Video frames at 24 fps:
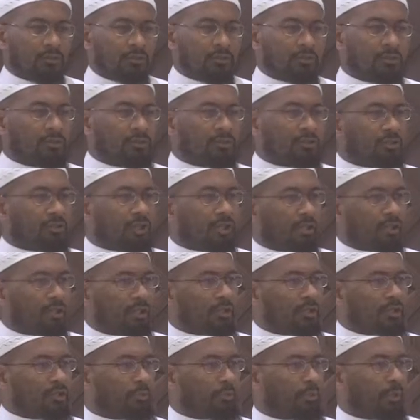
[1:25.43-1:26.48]
since
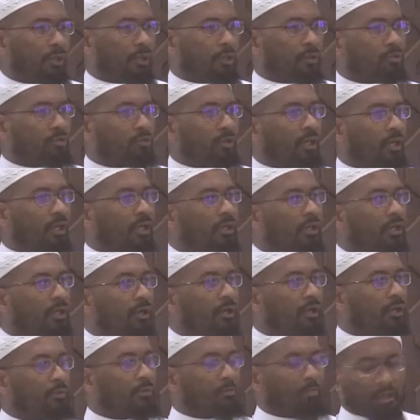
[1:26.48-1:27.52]
Allah subhanahu wa
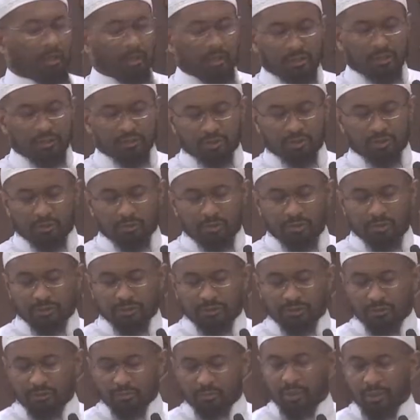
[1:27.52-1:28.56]
ta'ala, by His
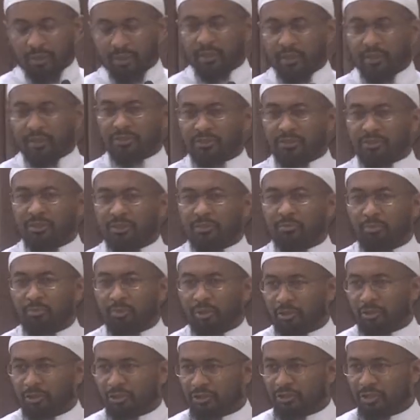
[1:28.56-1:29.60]
grace and by His
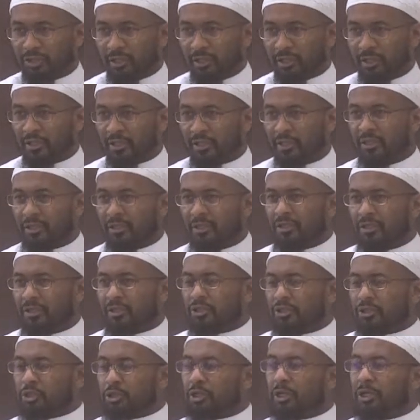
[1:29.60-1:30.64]
mercy,
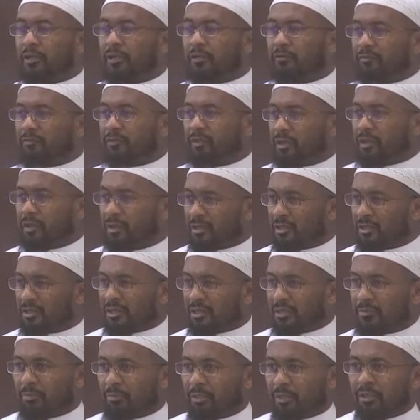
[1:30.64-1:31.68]
saved this
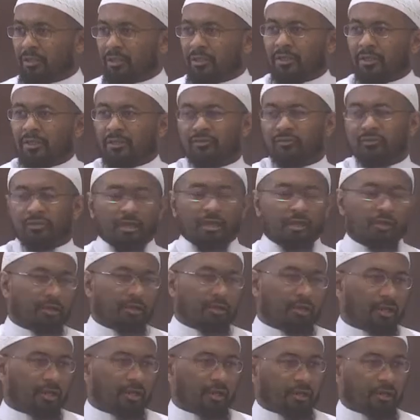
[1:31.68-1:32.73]
immediate
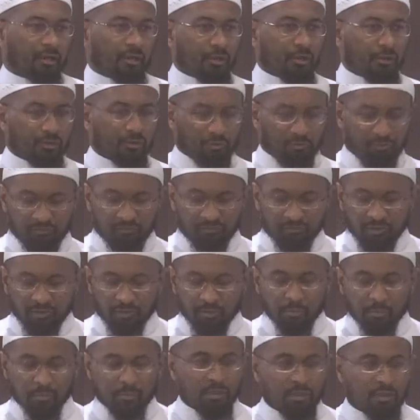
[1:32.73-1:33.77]
area
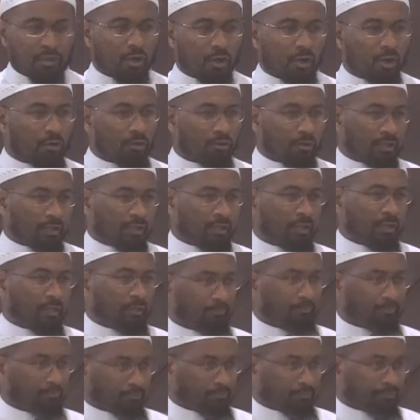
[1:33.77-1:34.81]
from the
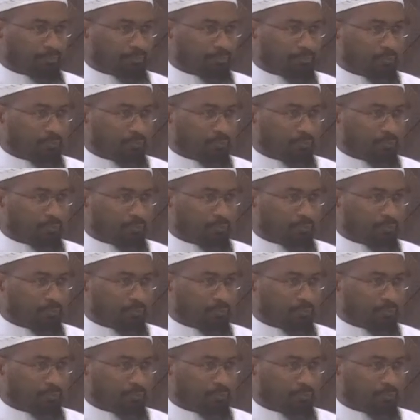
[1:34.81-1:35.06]
hurricane,